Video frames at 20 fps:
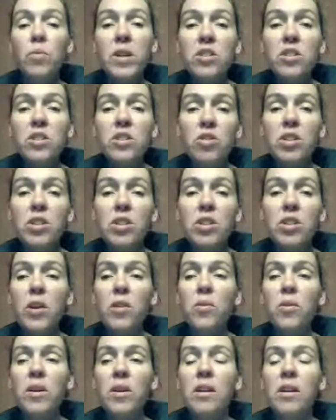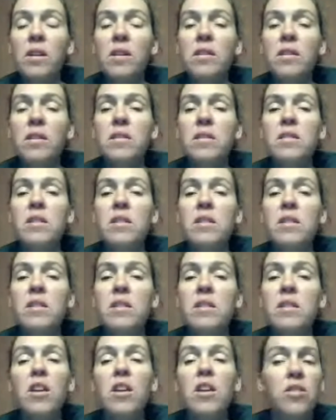researching about oils.
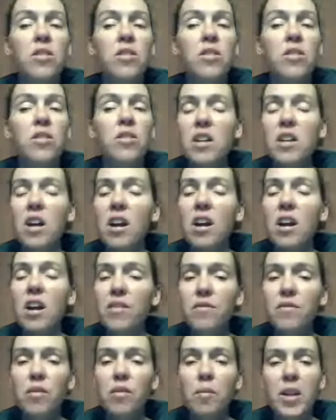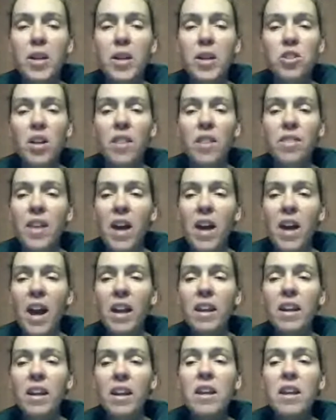There's a ton of information
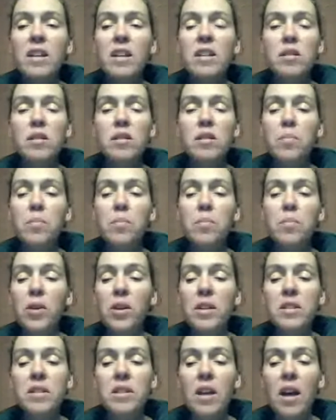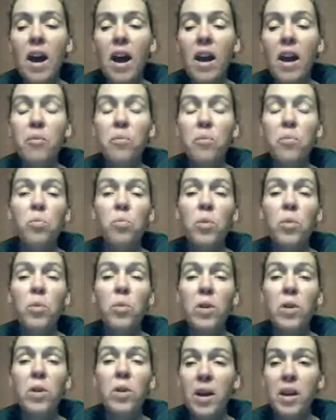online. Some of the books I
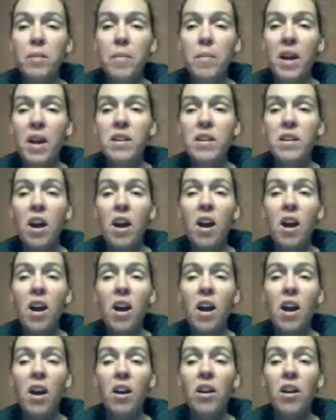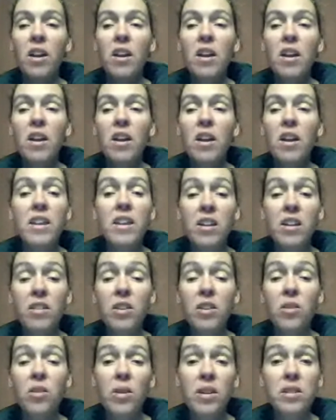will recommend are The
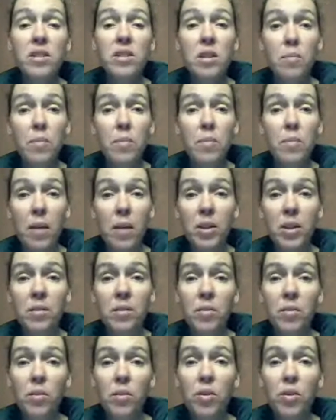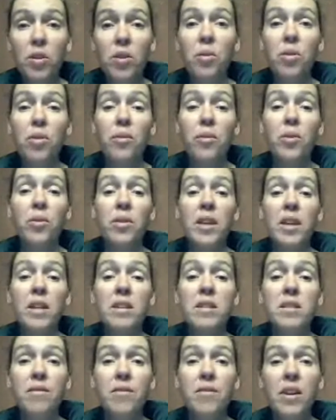Healing Oils of the Bible. Go
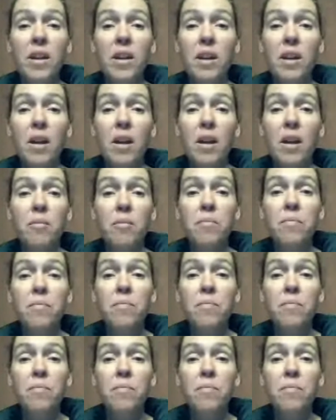through the different